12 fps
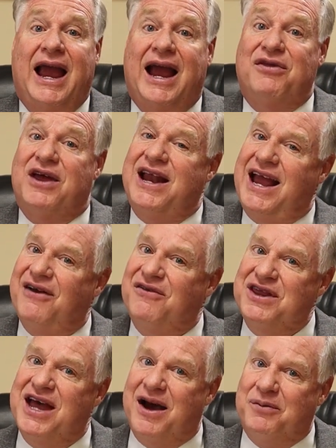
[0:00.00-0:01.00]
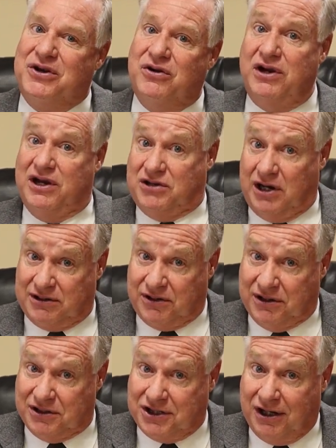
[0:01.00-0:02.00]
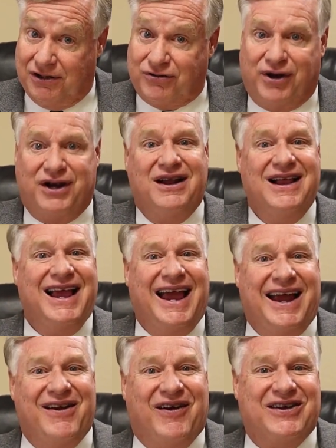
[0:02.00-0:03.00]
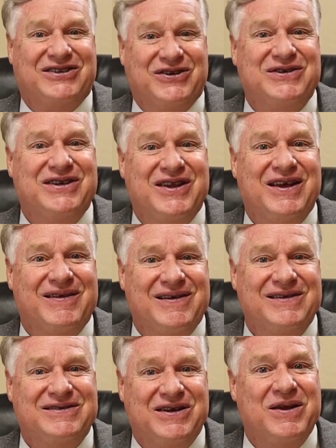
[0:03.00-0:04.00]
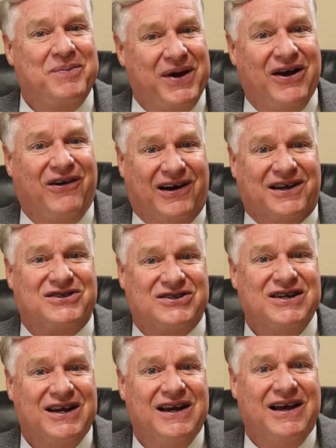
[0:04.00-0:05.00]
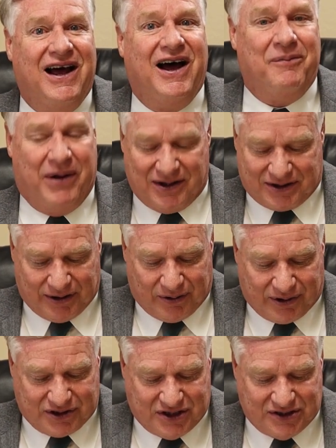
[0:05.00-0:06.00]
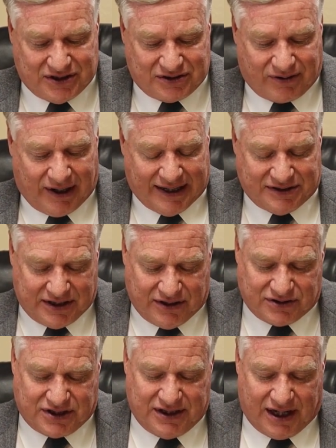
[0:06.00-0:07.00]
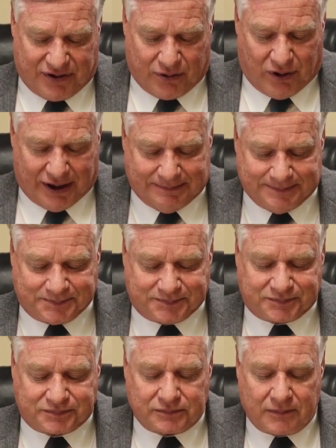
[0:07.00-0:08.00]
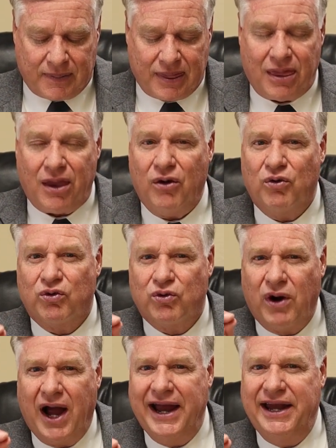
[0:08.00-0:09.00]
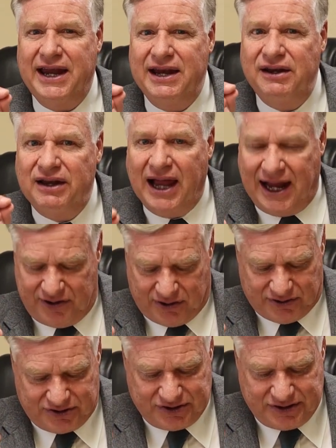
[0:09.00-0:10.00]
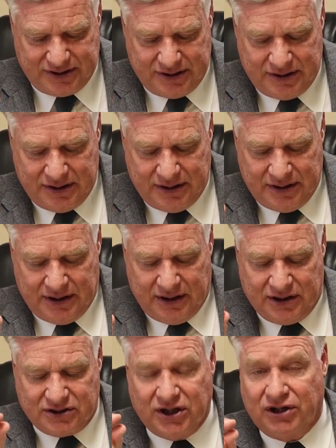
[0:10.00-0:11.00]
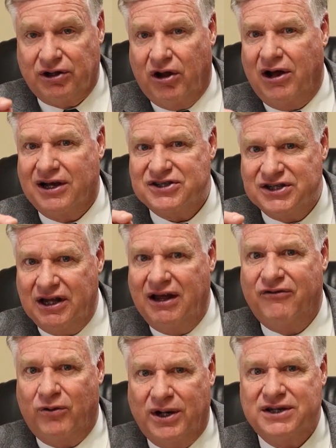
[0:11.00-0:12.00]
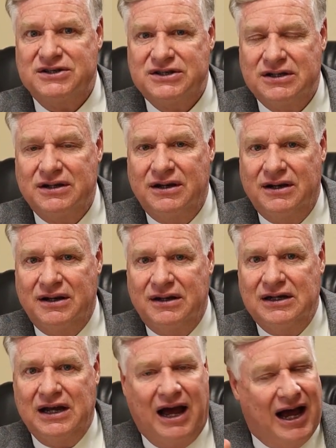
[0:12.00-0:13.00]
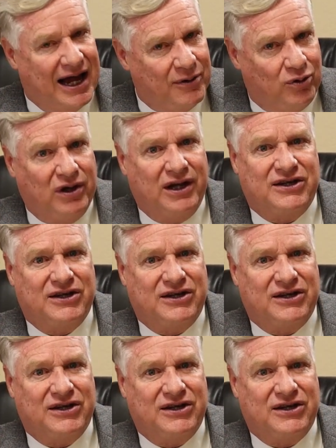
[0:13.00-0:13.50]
and then having the opportunity to talk to the children and also to the to the parents about the Lord Jesus Christ. Here's another one writing letters to lost loved ones. I will